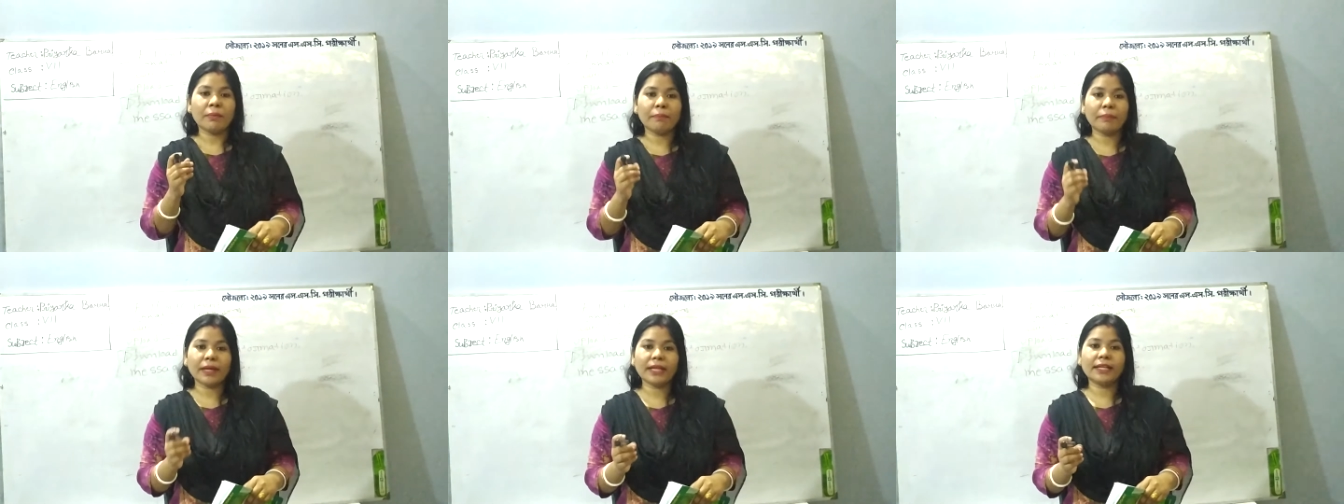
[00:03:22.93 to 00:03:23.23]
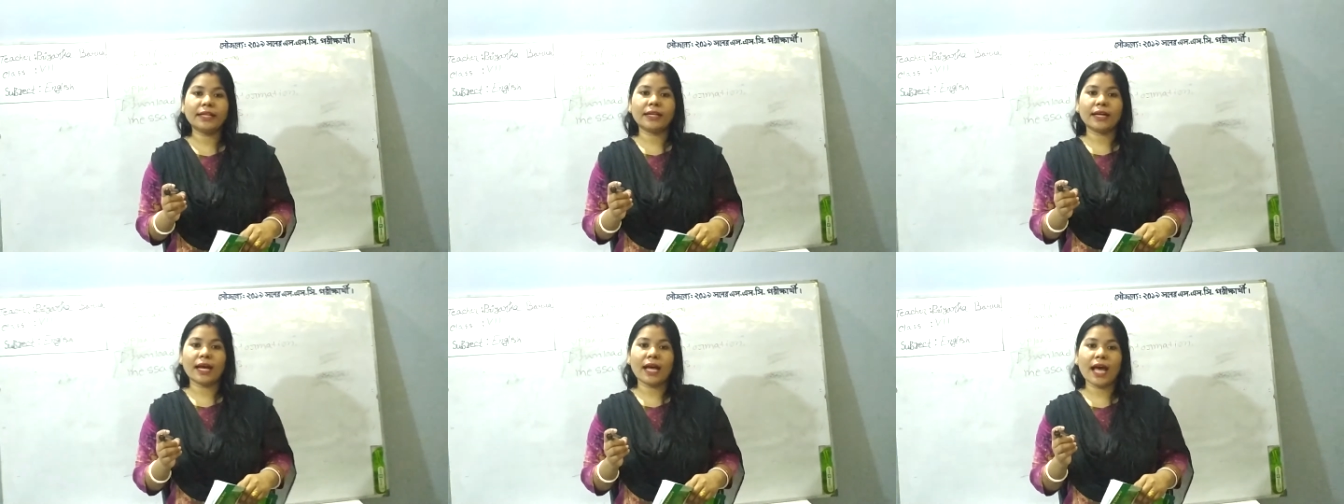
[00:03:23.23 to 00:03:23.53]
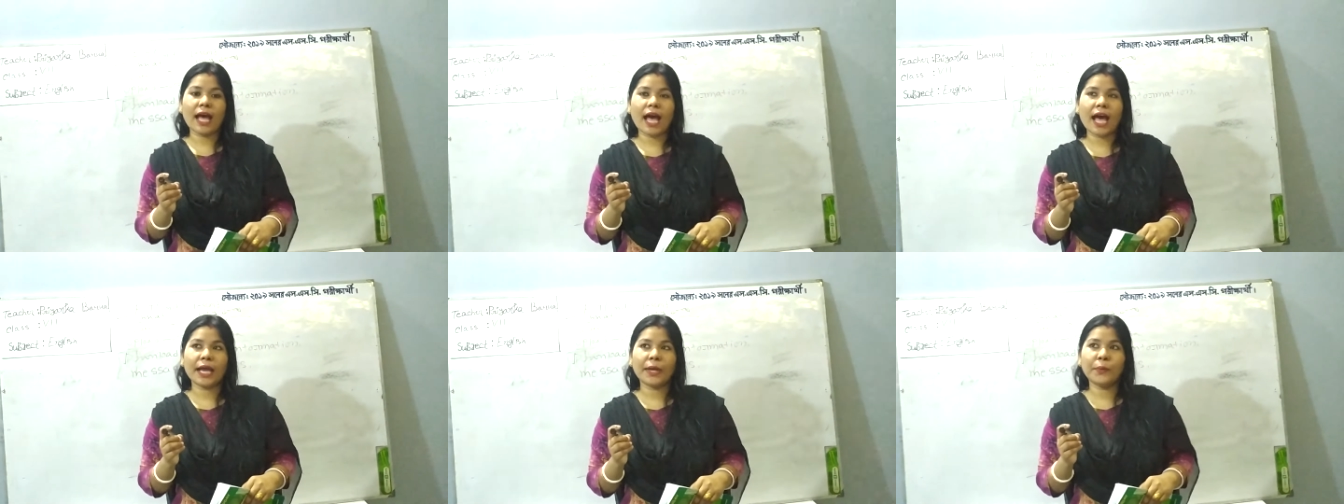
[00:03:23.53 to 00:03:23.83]
but
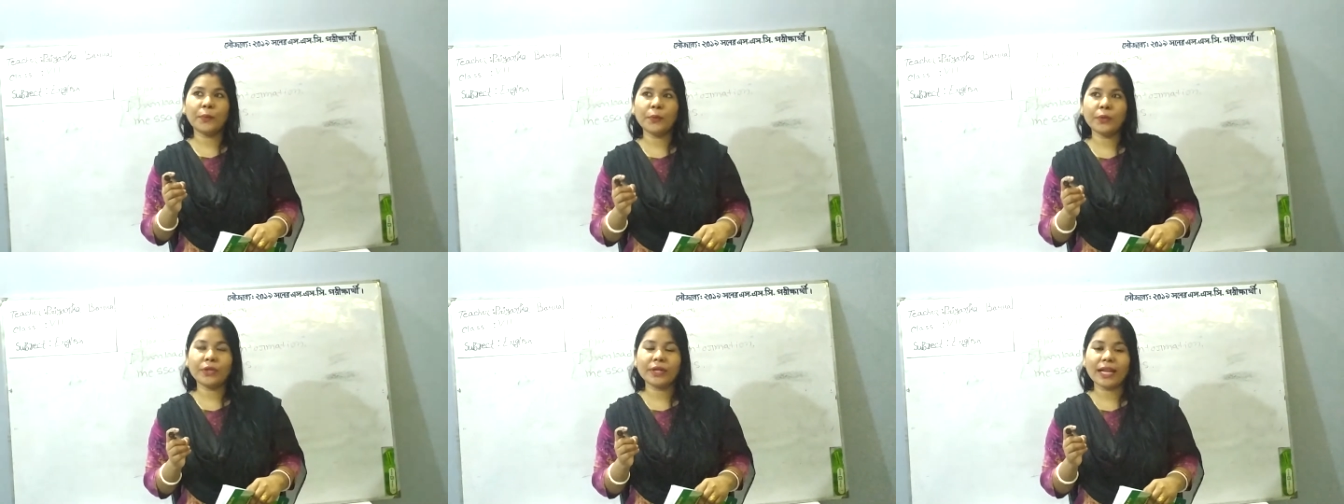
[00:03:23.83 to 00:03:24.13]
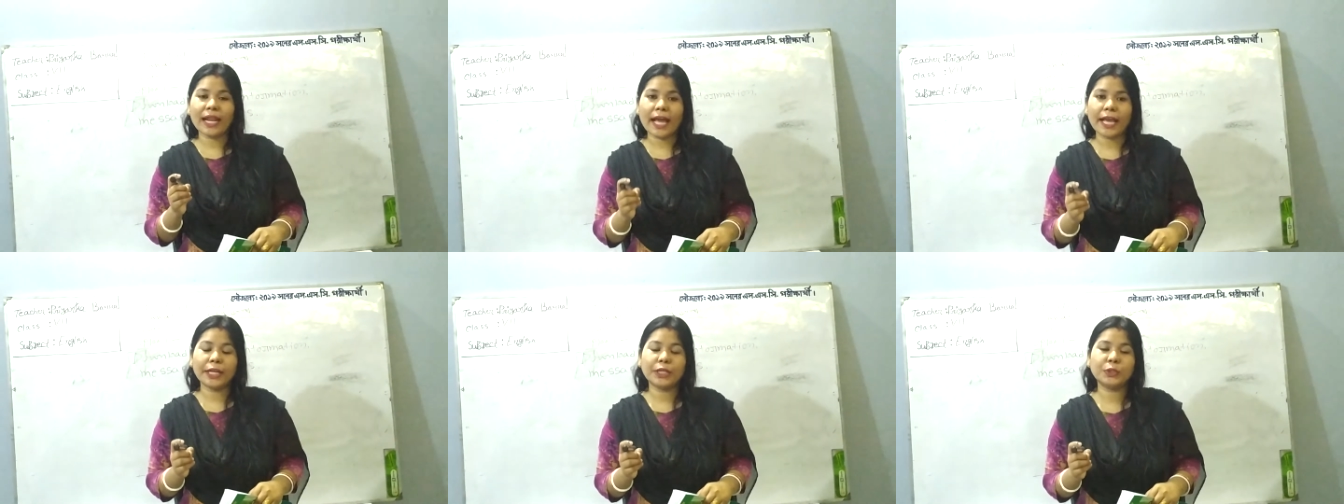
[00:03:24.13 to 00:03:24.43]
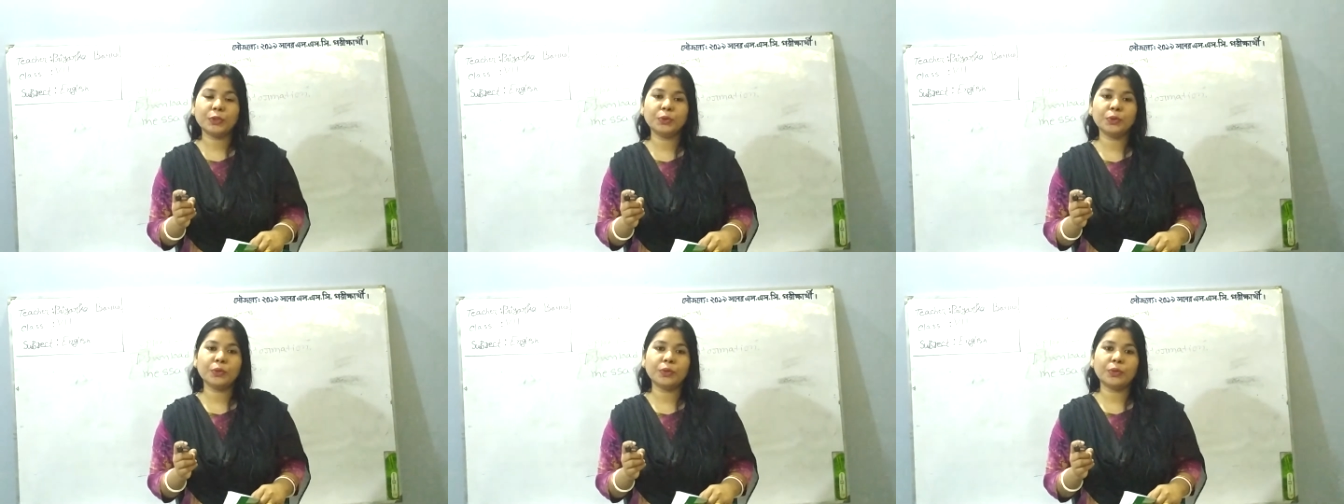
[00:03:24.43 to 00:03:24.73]
I would like
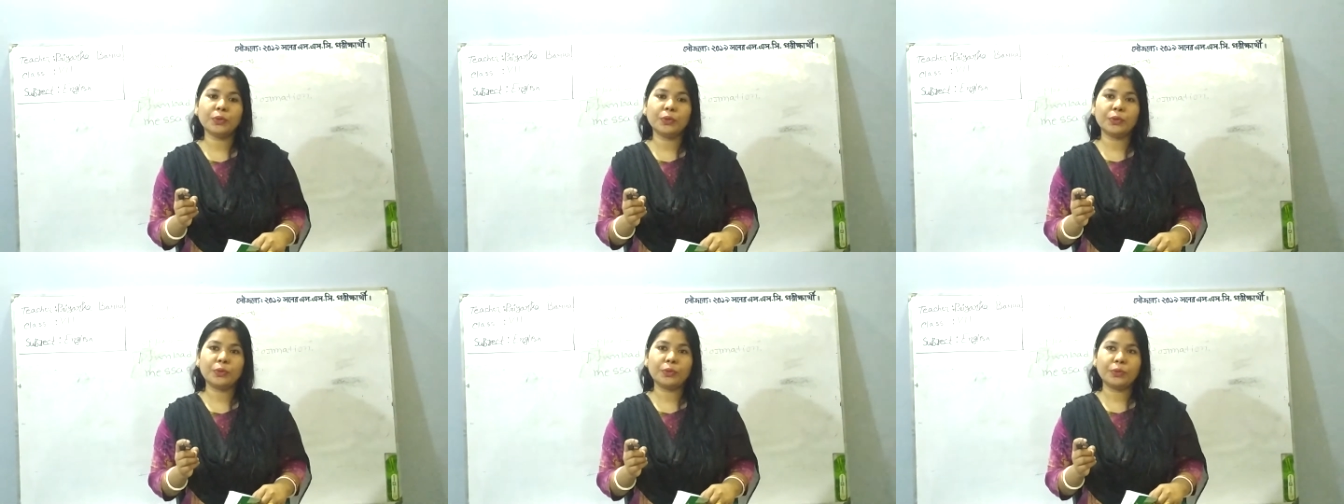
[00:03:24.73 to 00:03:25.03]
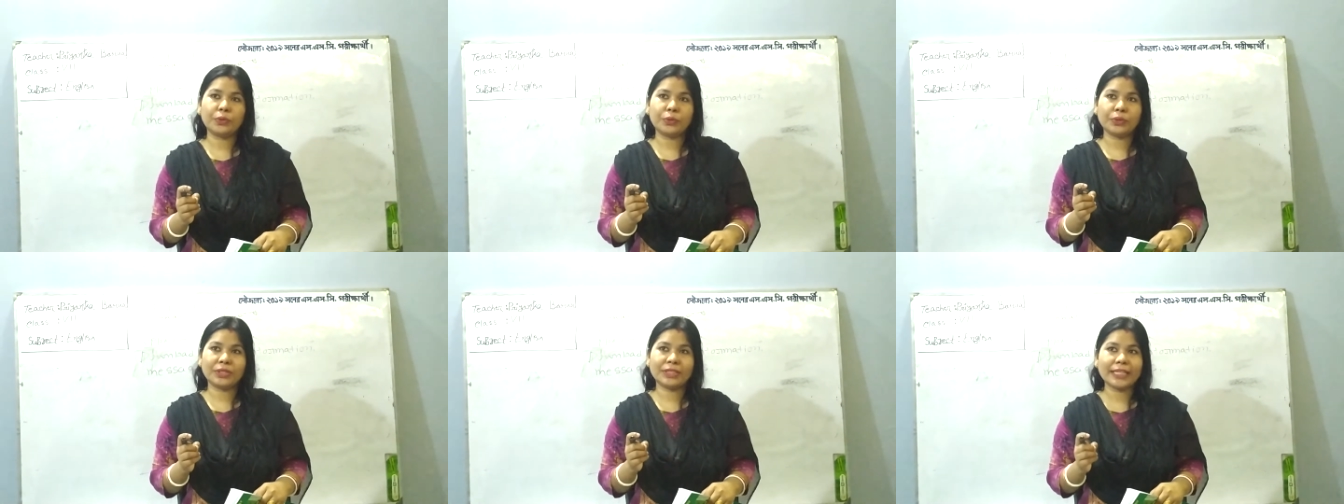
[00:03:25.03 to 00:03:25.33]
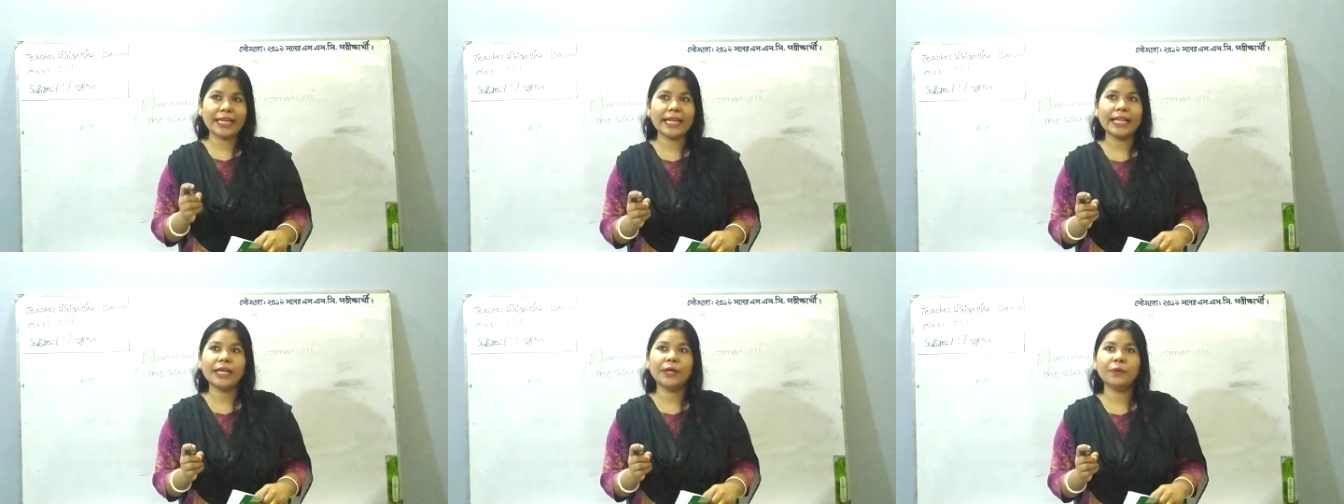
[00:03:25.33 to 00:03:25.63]
to
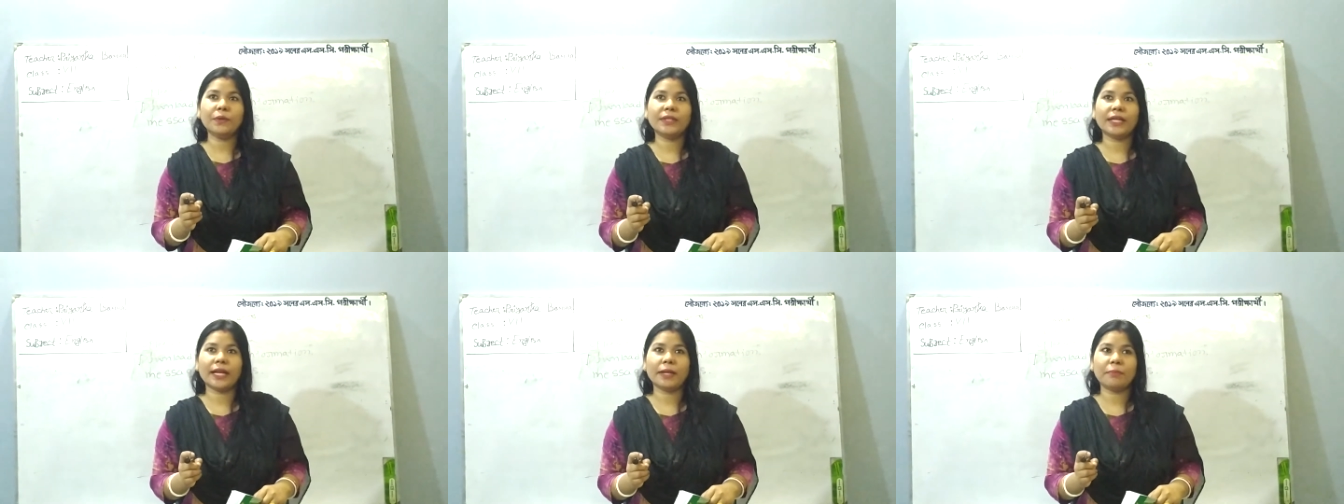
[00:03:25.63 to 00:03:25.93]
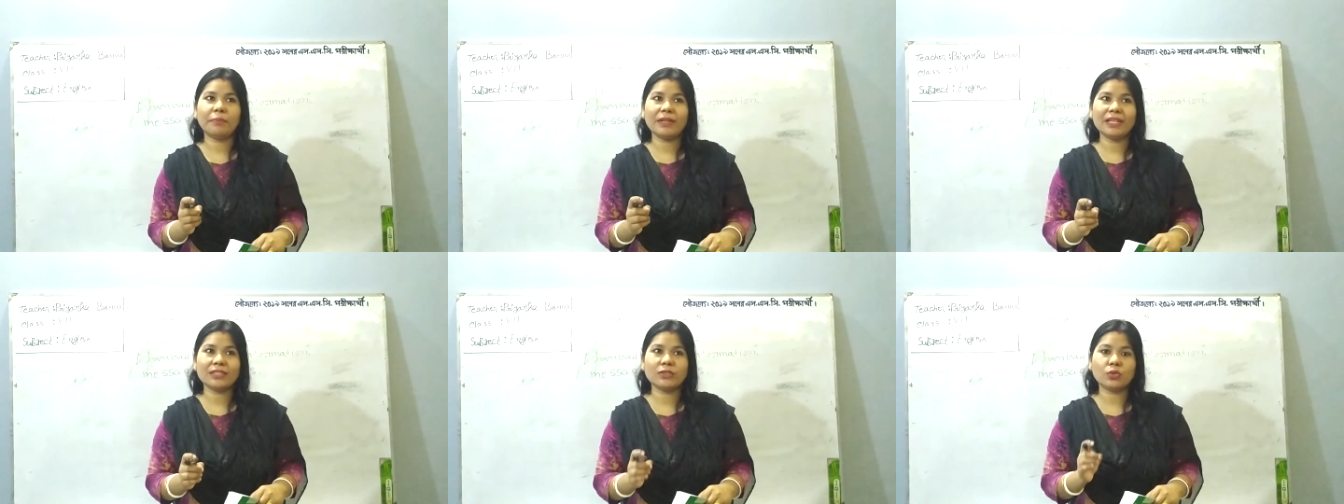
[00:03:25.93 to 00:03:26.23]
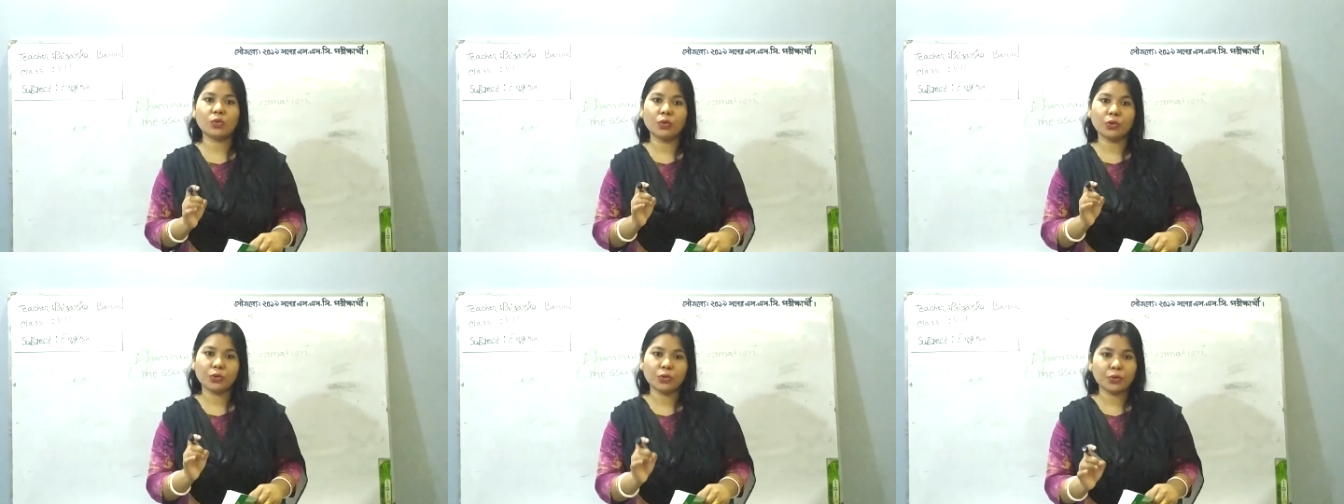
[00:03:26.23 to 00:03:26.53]
tell you that please
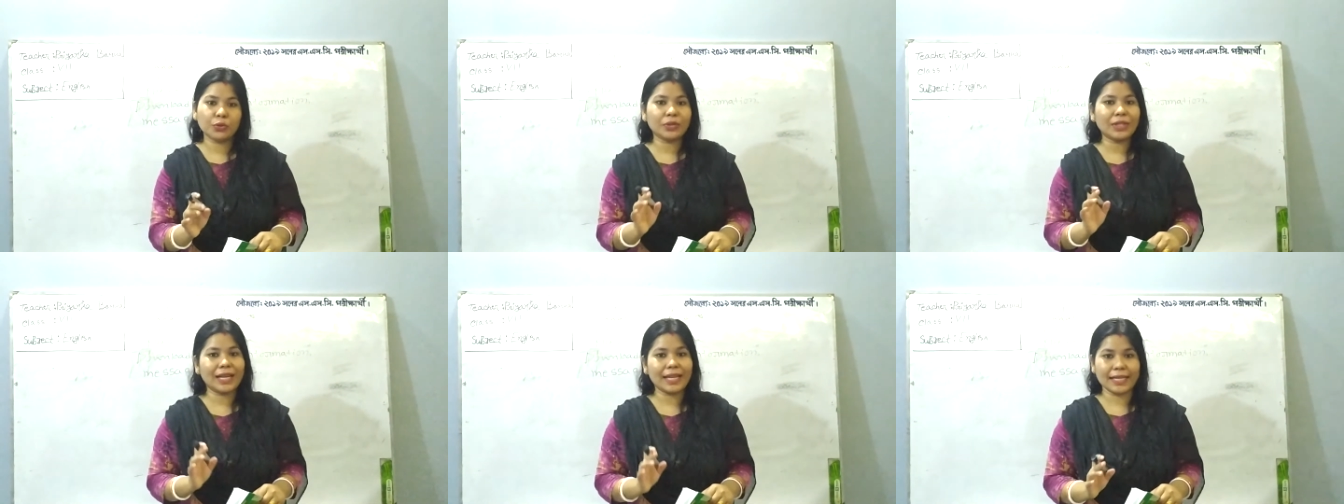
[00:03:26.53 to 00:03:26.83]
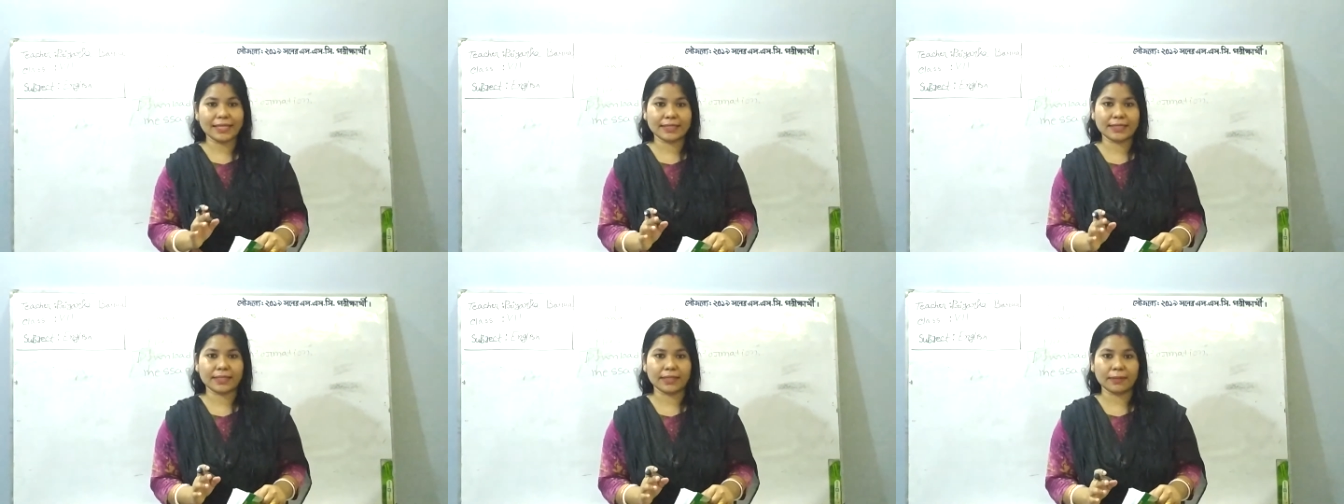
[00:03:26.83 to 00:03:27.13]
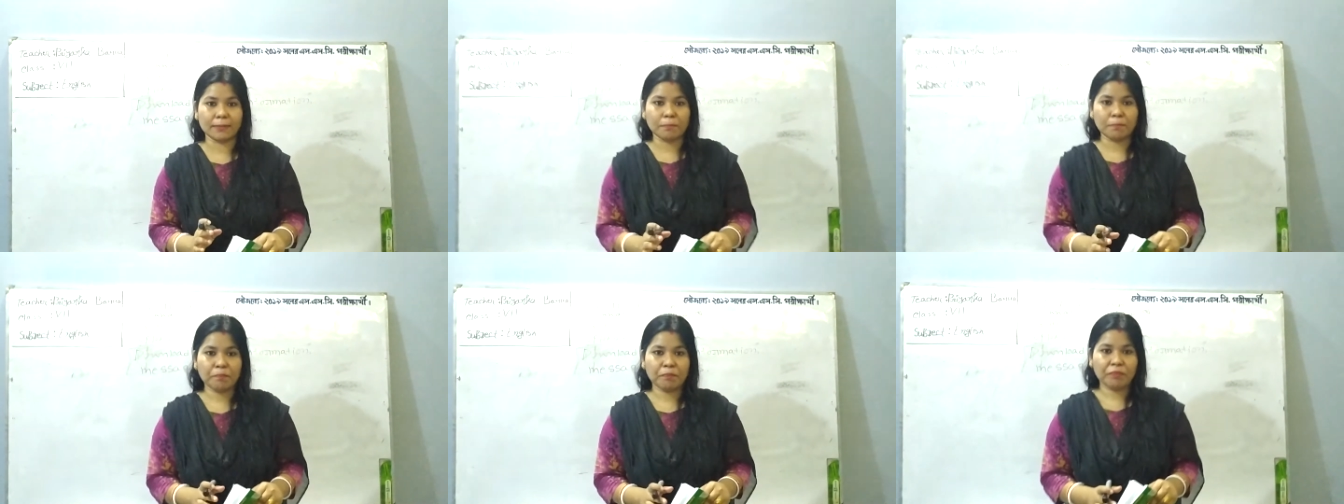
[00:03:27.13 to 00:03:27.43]
go through the lesson.